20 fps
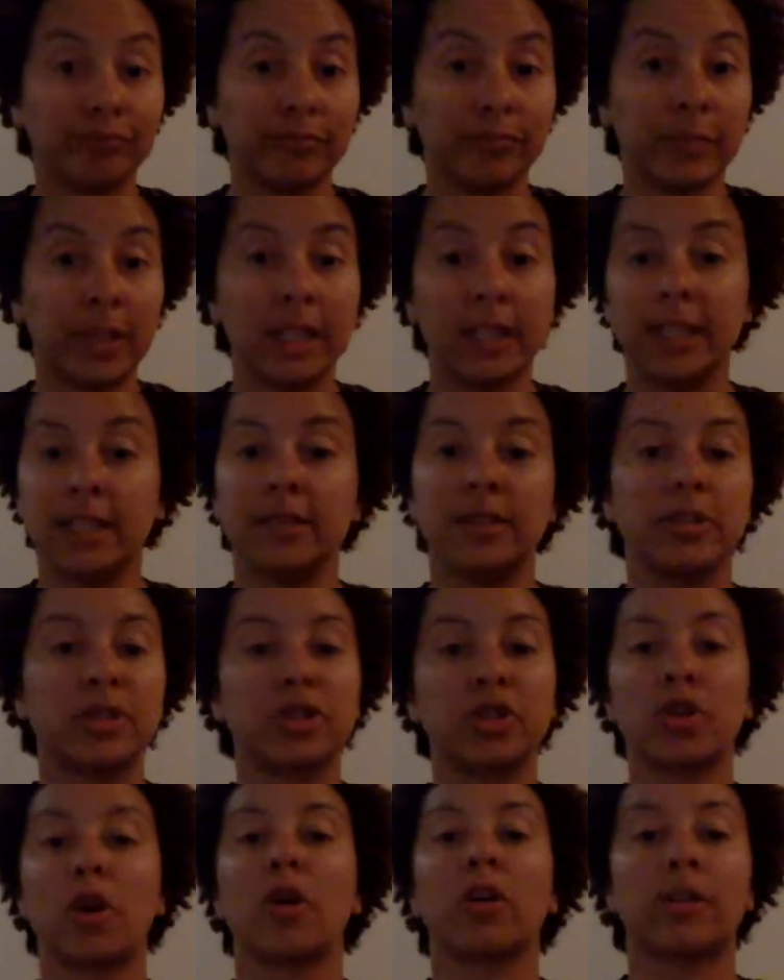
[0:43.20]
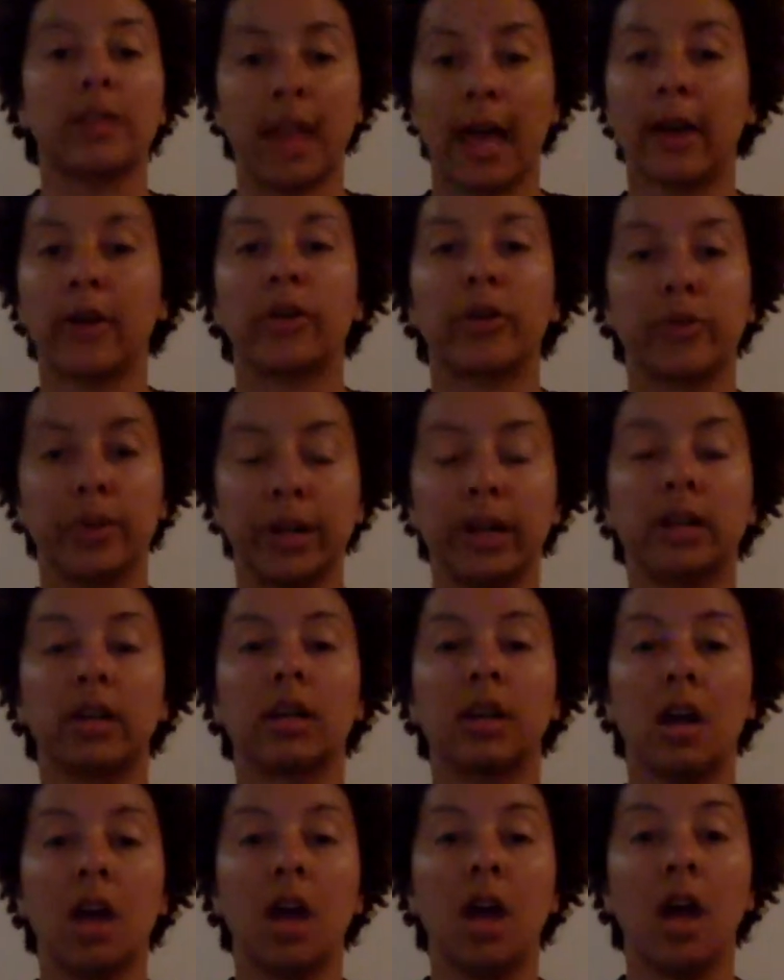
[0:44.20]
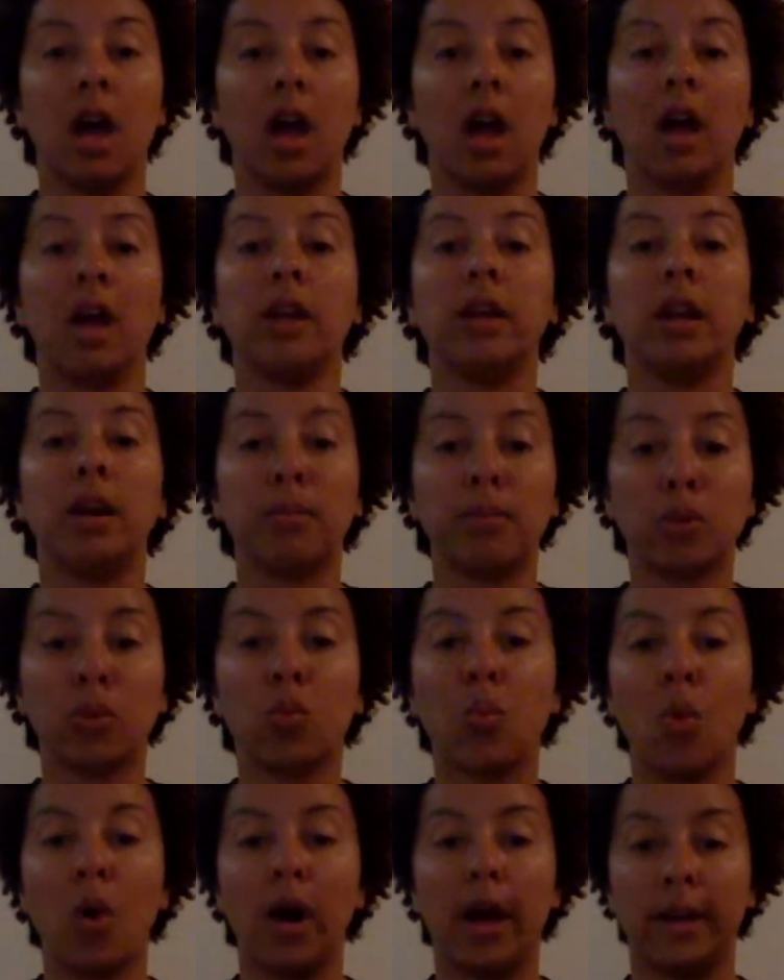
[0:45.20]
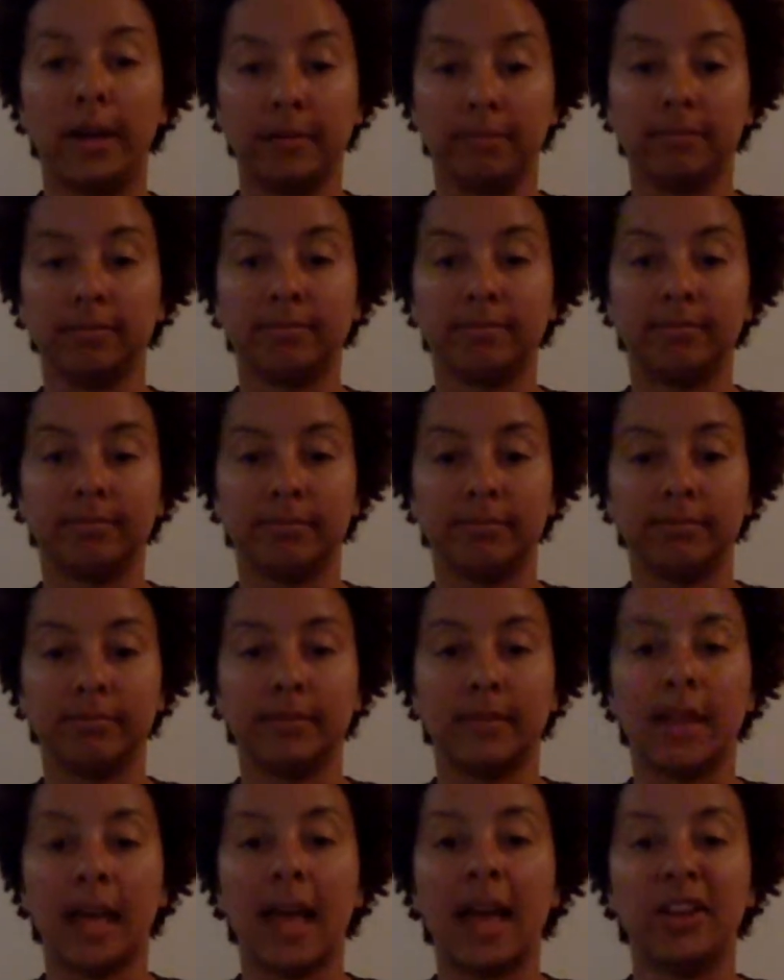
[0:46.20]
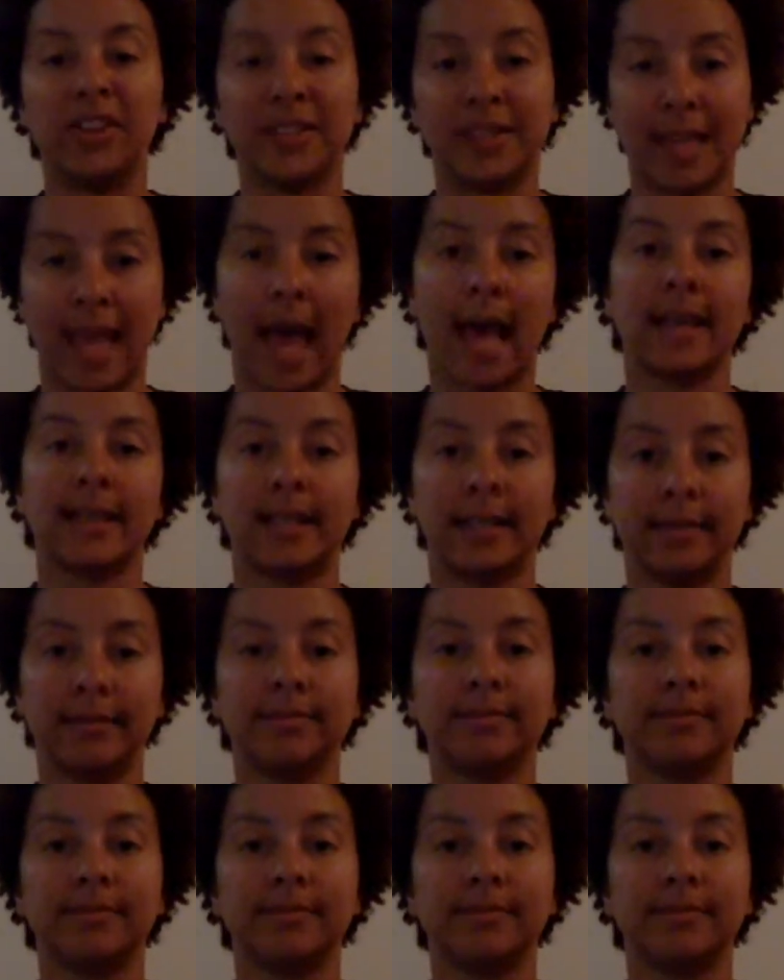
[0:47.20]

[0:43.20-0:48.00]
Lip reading: at least to start that career. Number one, LSAT.